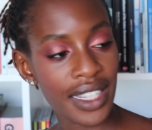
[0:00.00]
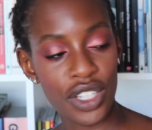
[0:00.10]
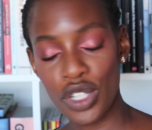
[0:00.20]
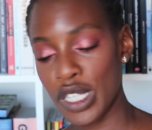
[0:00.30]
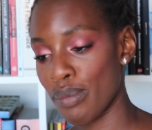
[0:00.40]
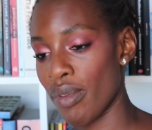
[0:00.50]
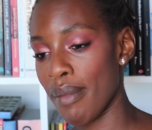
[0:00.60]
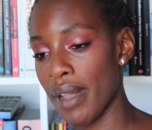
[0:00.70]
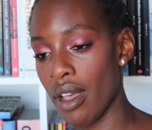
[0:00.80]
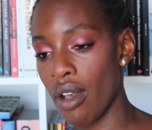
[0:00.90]
and just
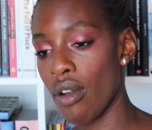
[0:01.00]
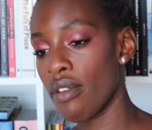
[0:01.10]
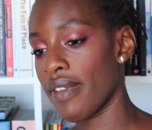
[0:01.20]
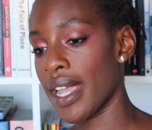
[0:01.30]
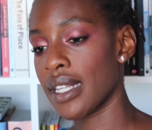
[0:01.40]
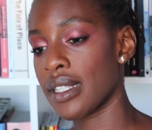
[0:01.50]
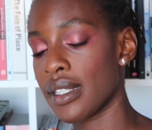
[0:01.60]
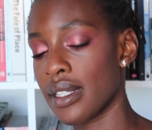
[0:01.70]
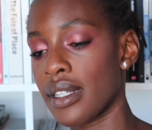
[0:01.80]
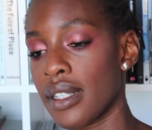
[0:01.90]
spray my whole face.